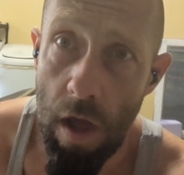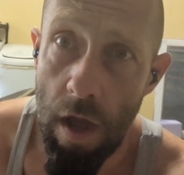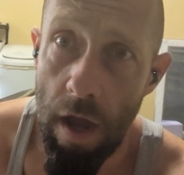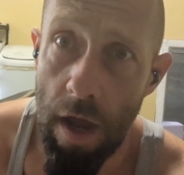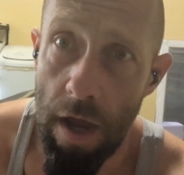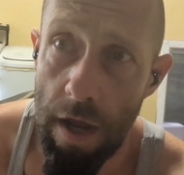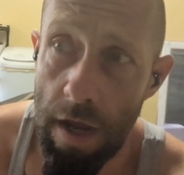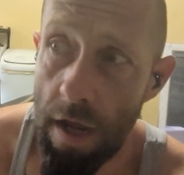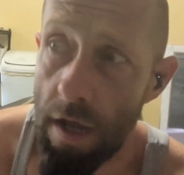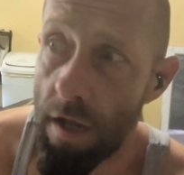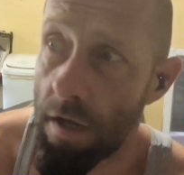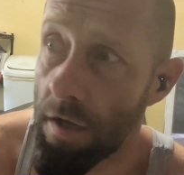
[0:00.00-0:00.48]

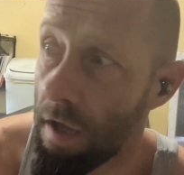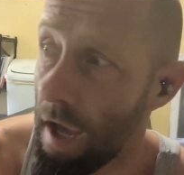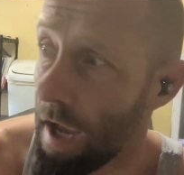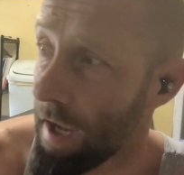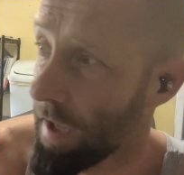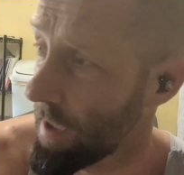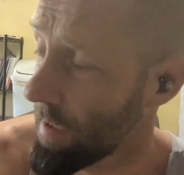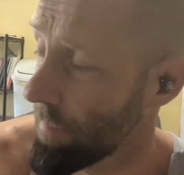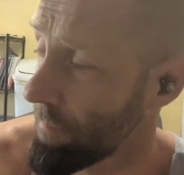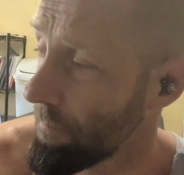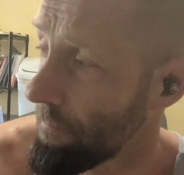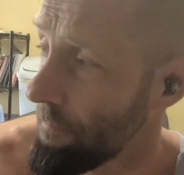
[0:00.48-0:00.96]
And
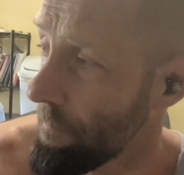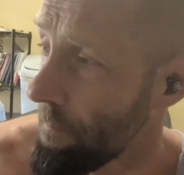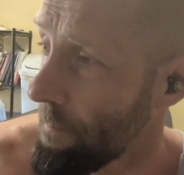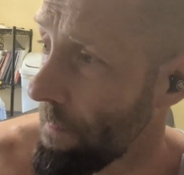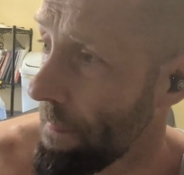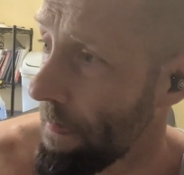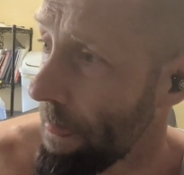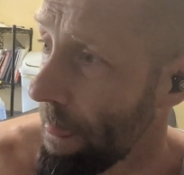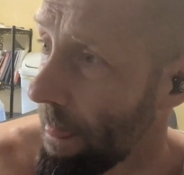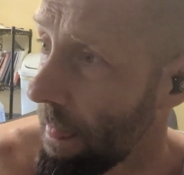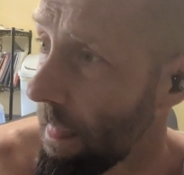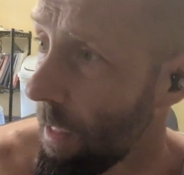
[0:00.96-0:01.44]
like,
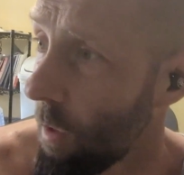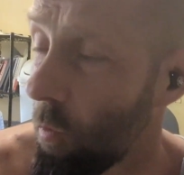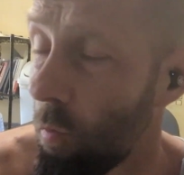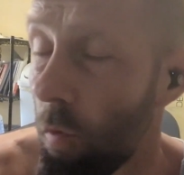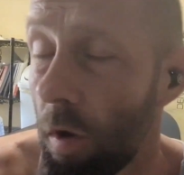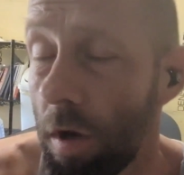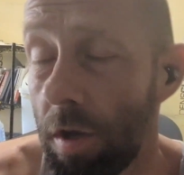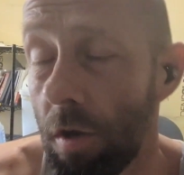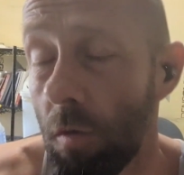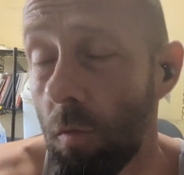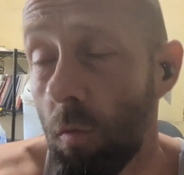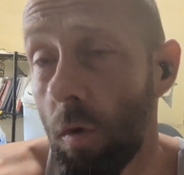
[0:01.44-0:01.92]

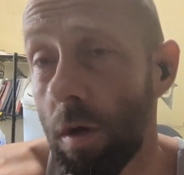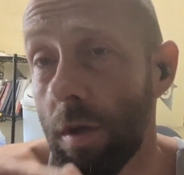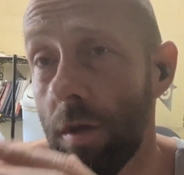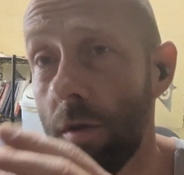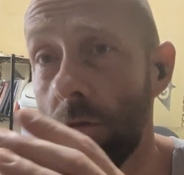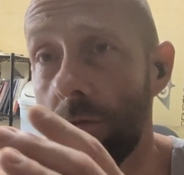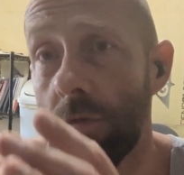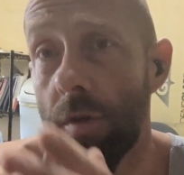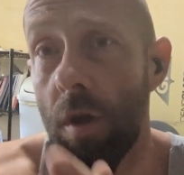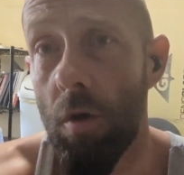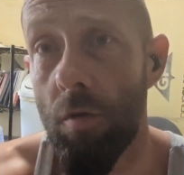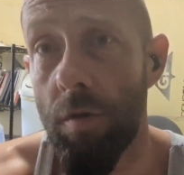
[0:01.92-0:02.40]
what
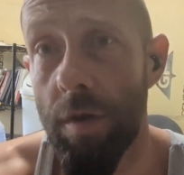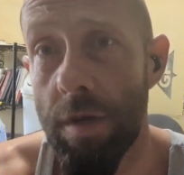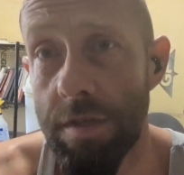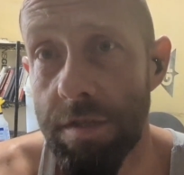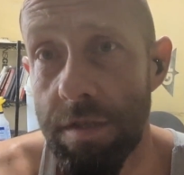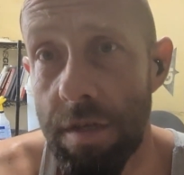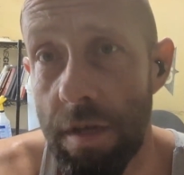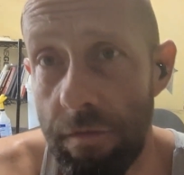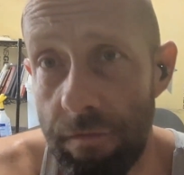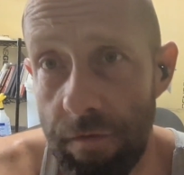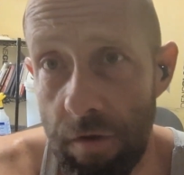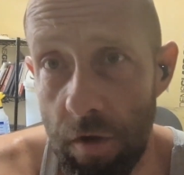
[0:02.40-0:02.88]
you'll
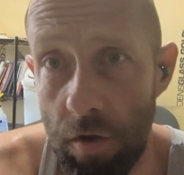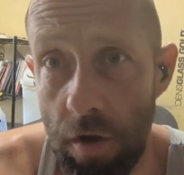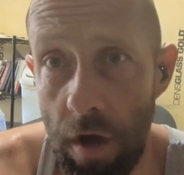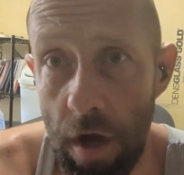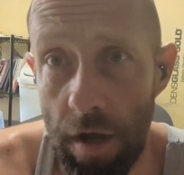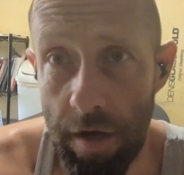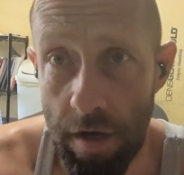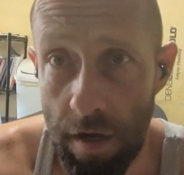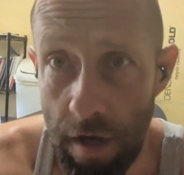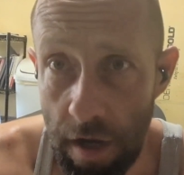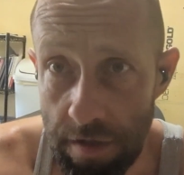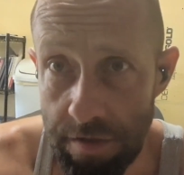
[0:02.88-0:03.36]
notice if you're
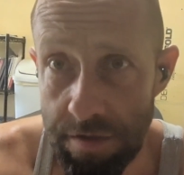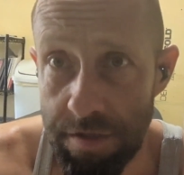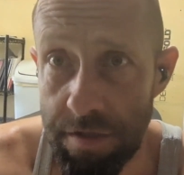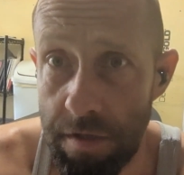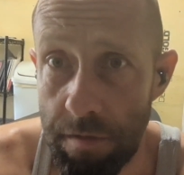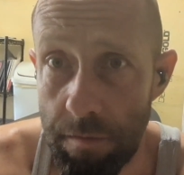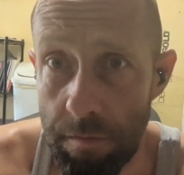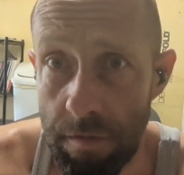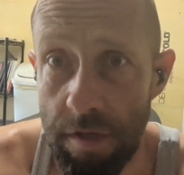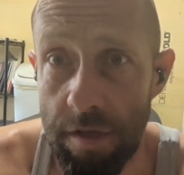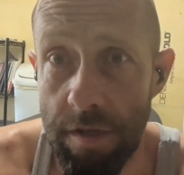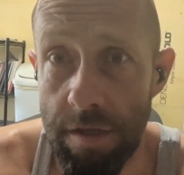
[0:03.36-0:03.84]
not
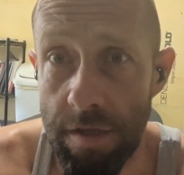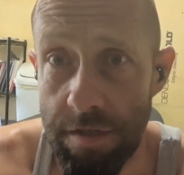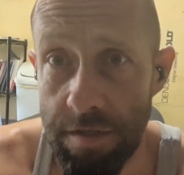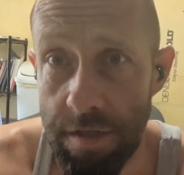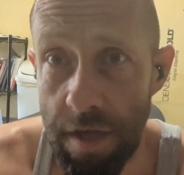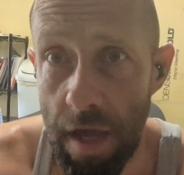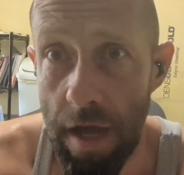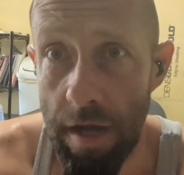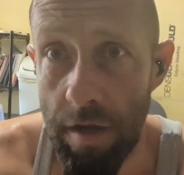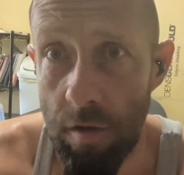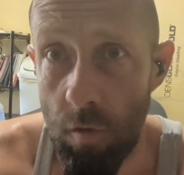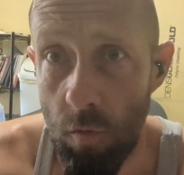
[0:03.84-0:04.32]
accustomed to this
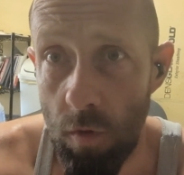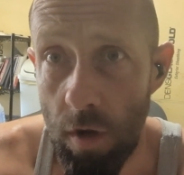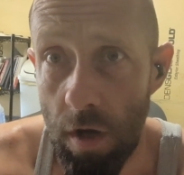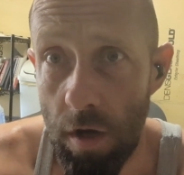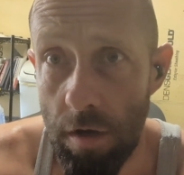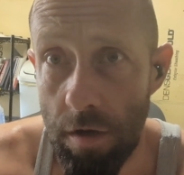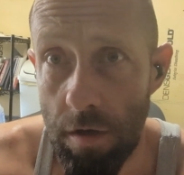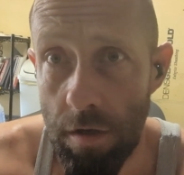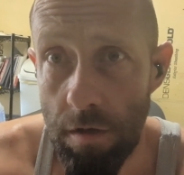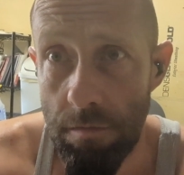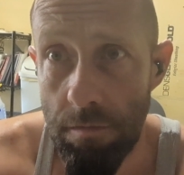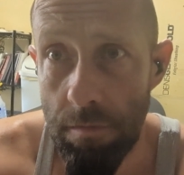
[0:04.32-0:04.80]
kind of
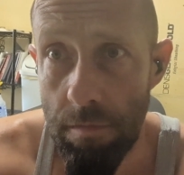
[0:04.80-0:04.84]
work,